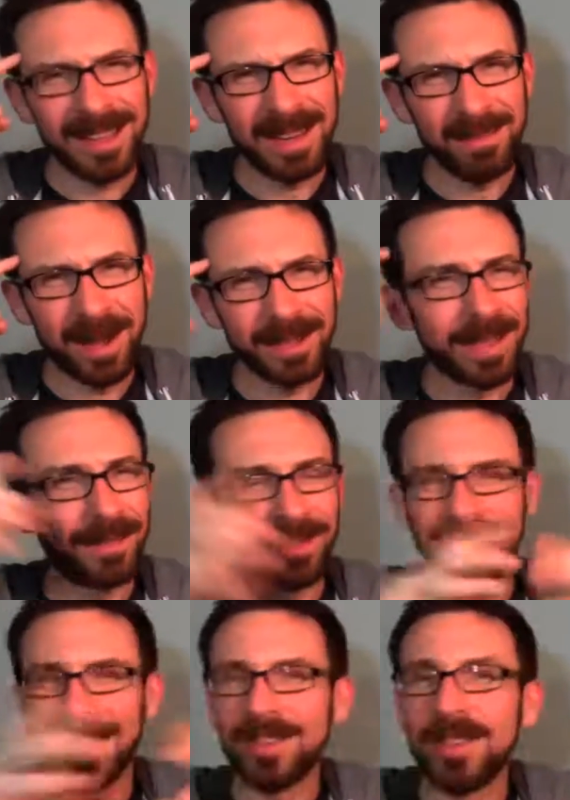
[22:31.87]
In my life,
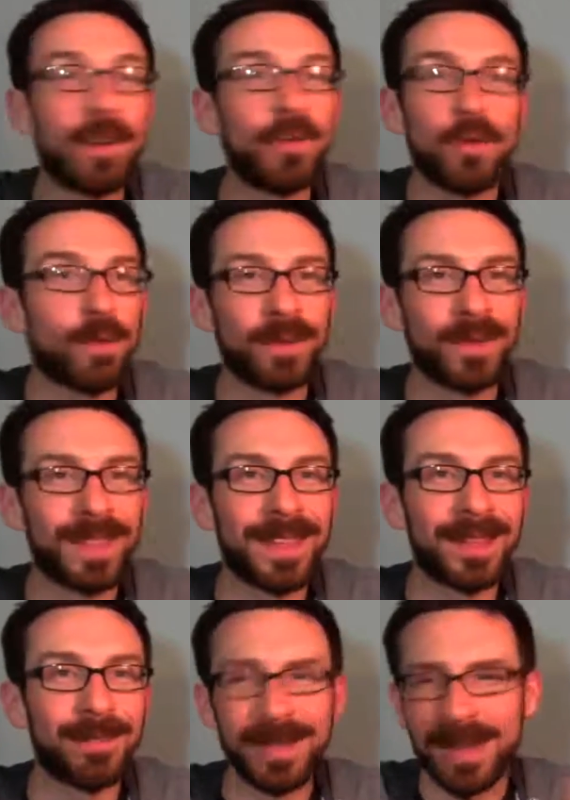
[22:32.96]
like, that's not a normal
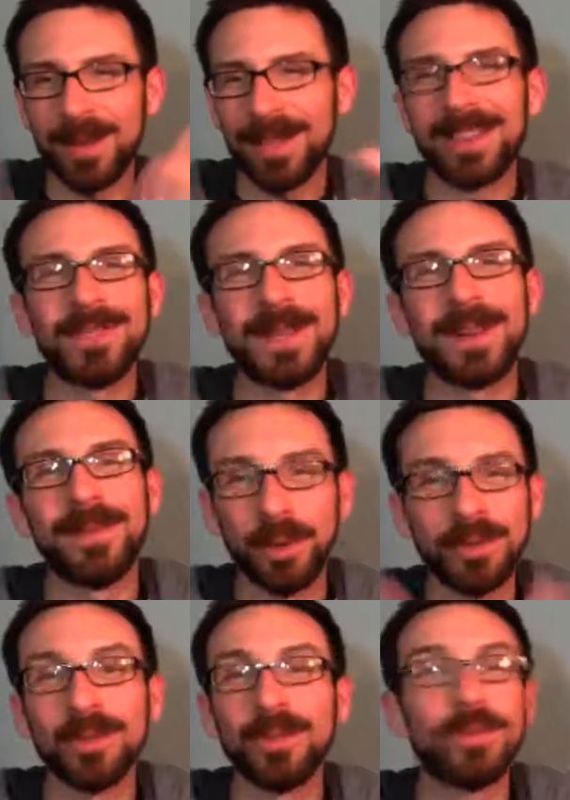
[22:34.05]
thing, but now that has become,
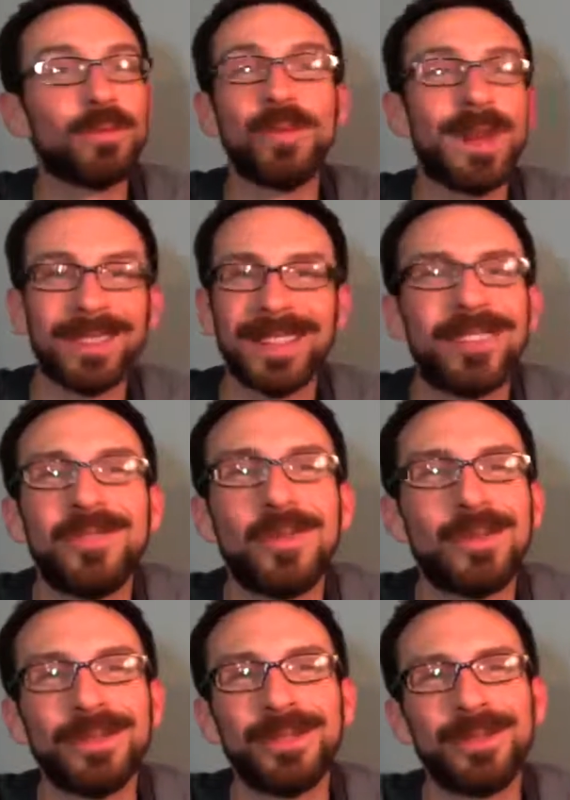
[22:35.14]
those are her roommates. That's
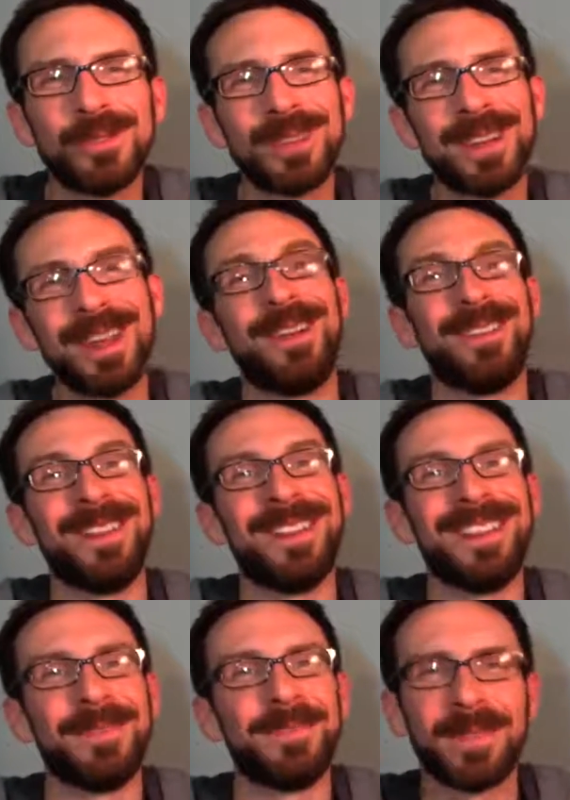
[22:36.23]
normal to her now.
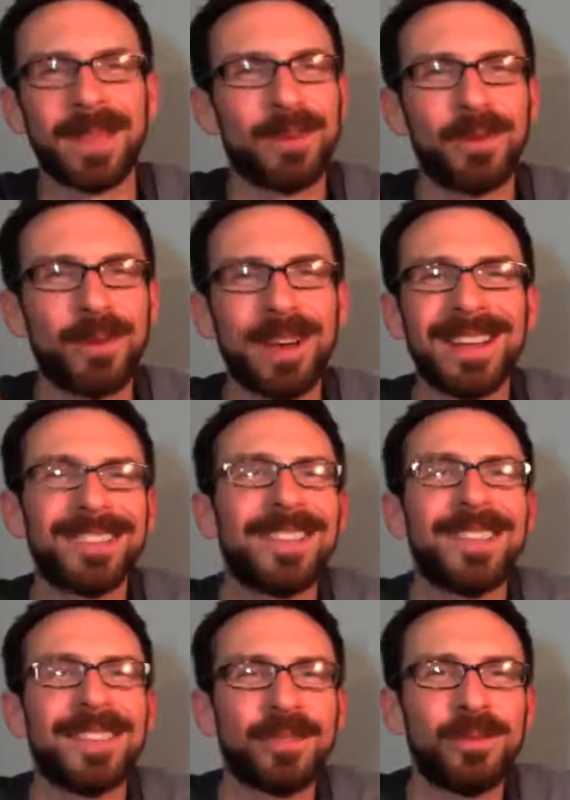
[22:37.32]
I don't know why I said
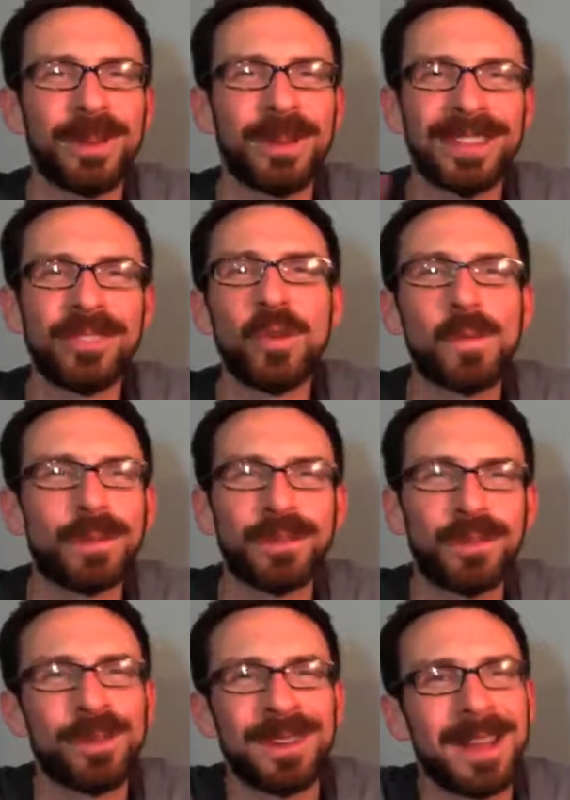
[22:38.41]
that so weird. It's normal
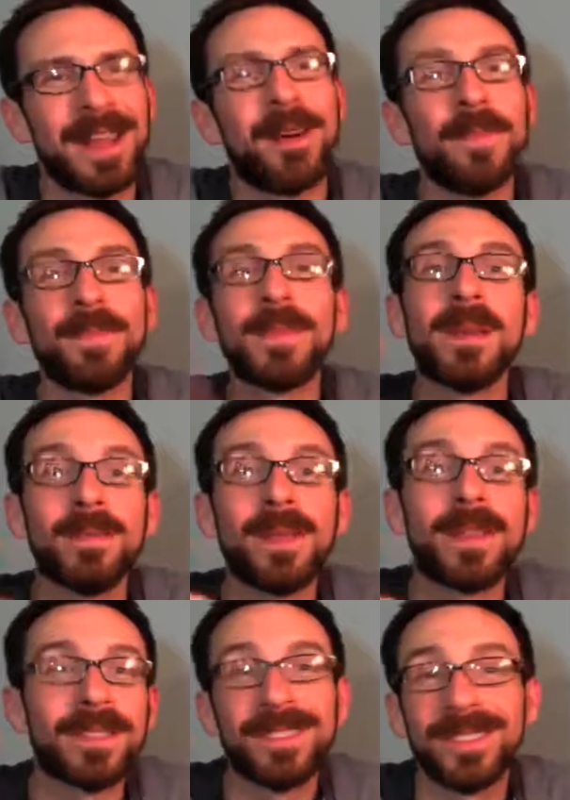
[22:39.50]
to her now,
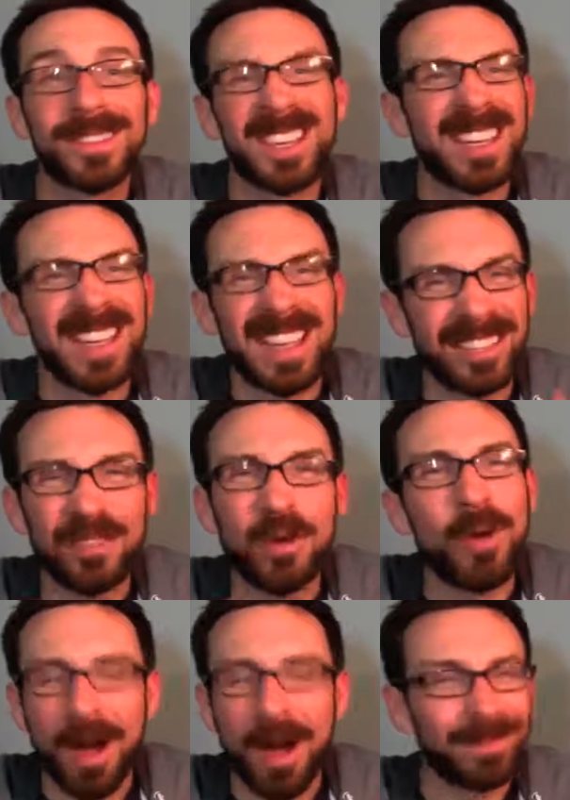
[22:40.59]
because it's
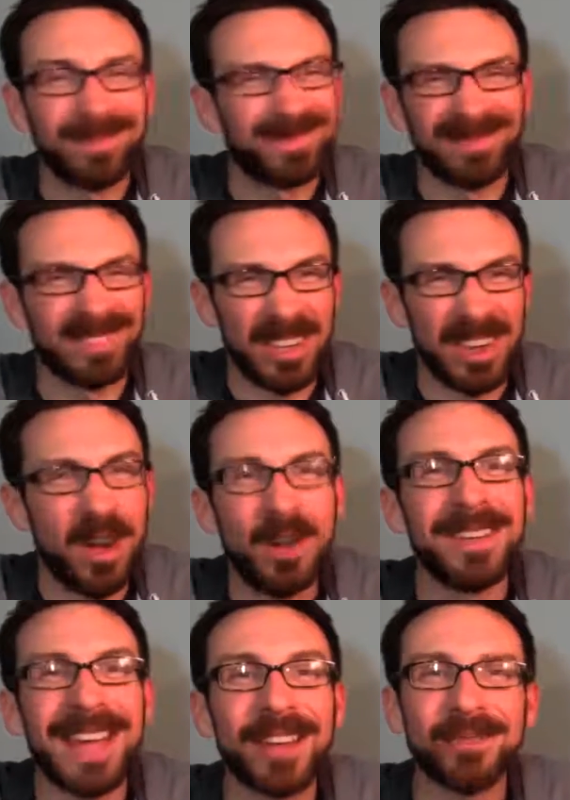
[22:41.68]
so
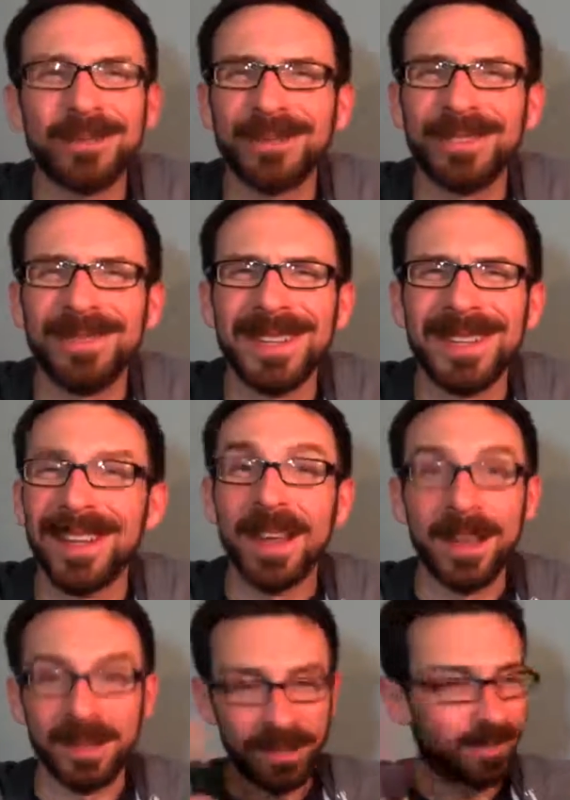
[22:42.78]
unnatural to me
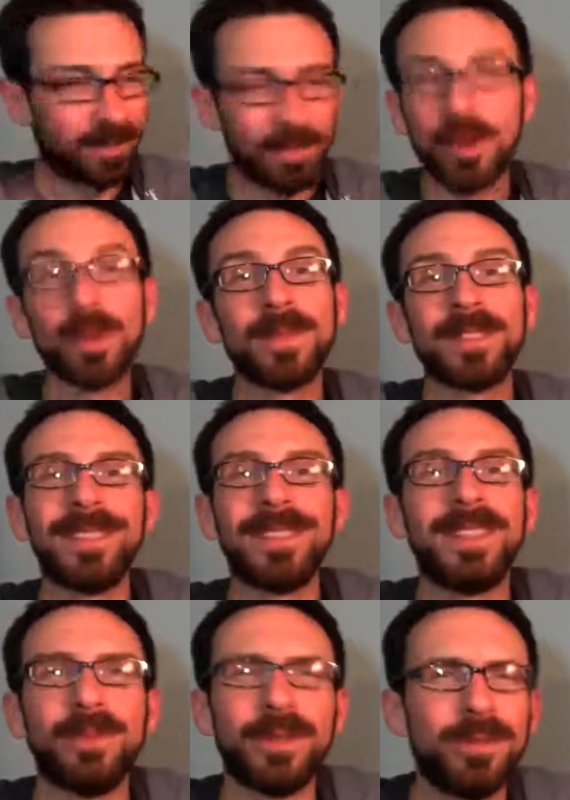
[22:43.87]
to purposely
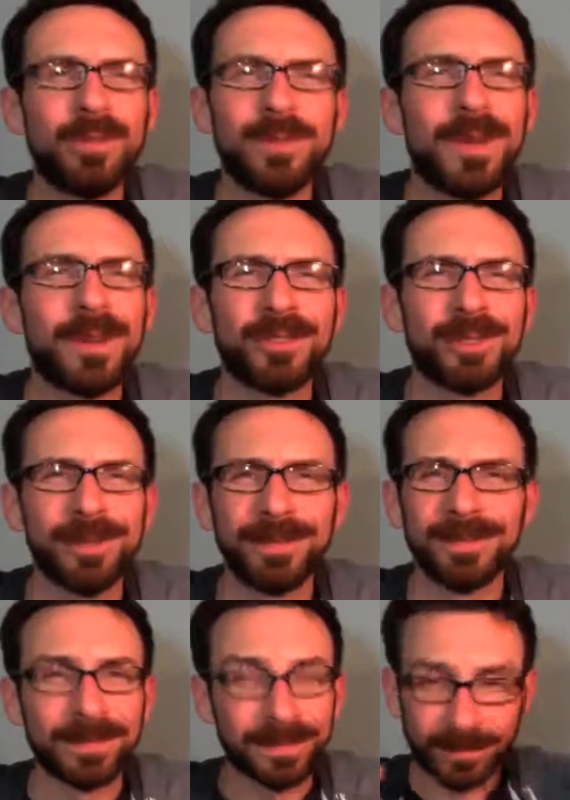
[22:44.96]
live with two small children,